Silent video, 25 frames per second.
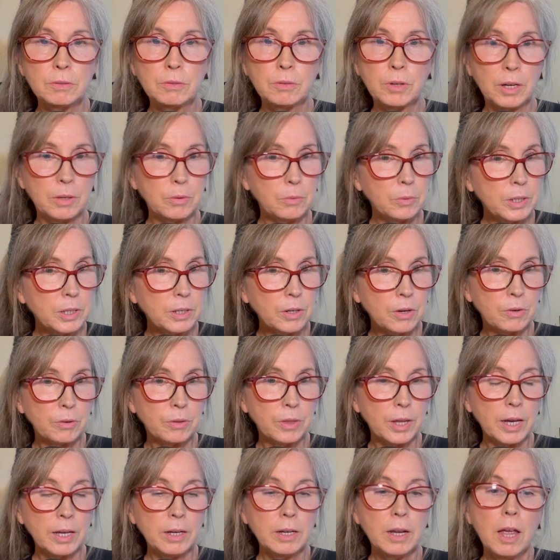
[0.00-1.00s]
right? We know
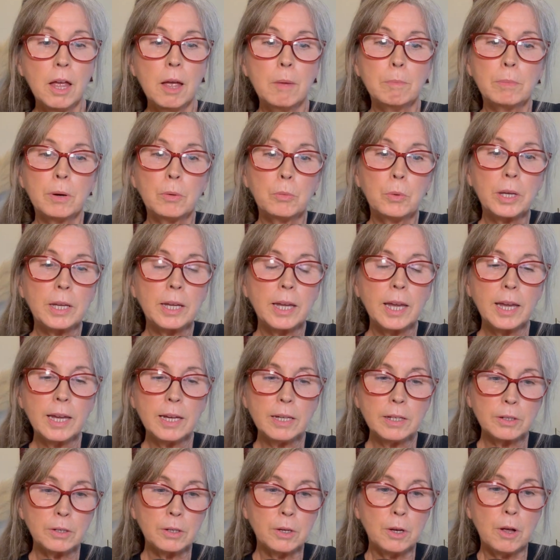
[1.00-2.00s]
that, but we
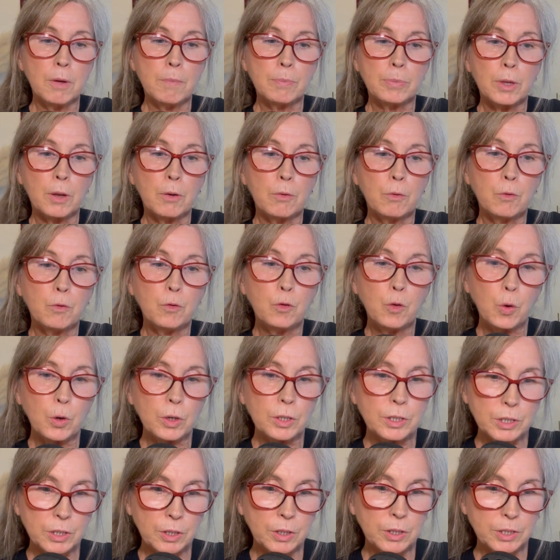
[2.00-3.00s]
can't
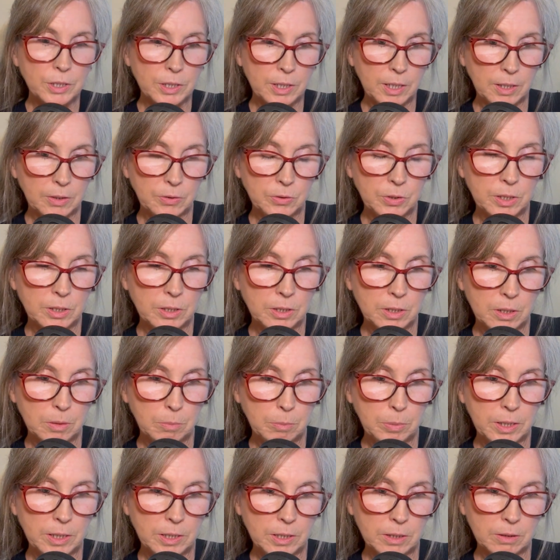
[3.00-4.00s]
force ourselves into the
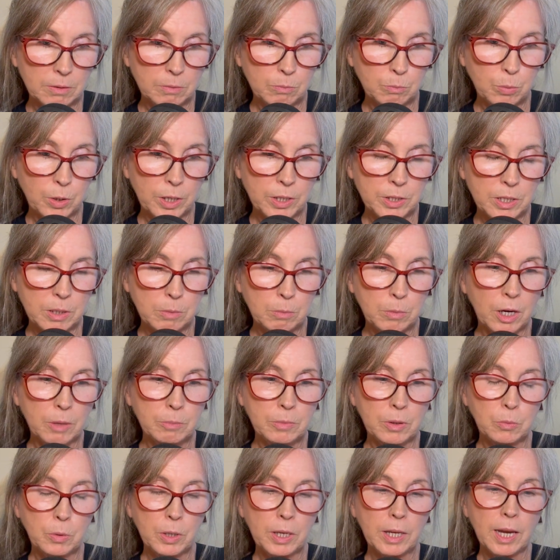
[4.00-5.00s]
present
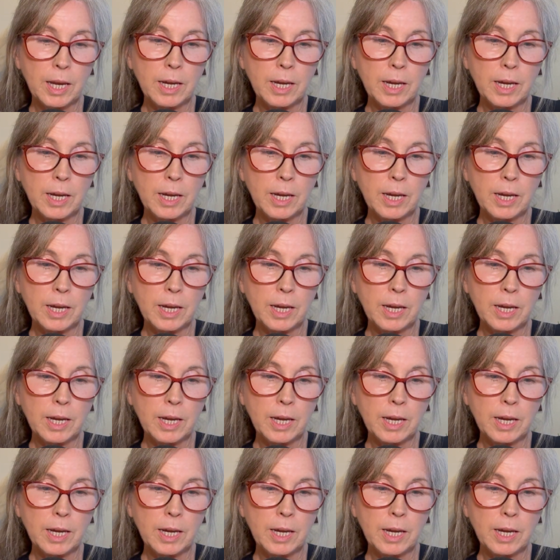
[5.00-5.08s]
moment. We